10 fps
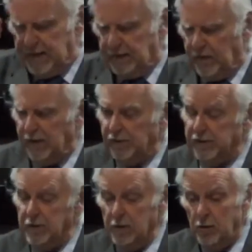well
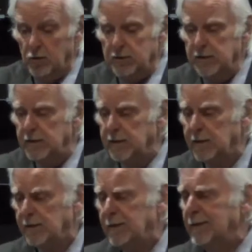you know
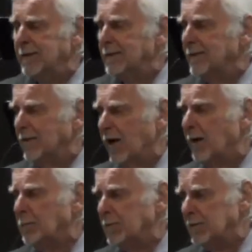the
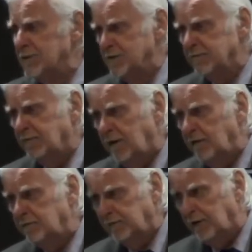apple doesn't
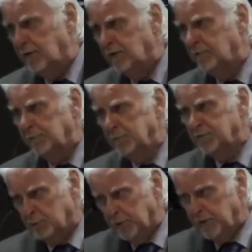fall far from the
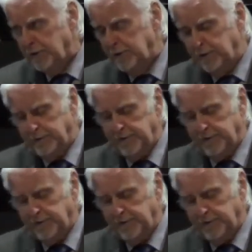tree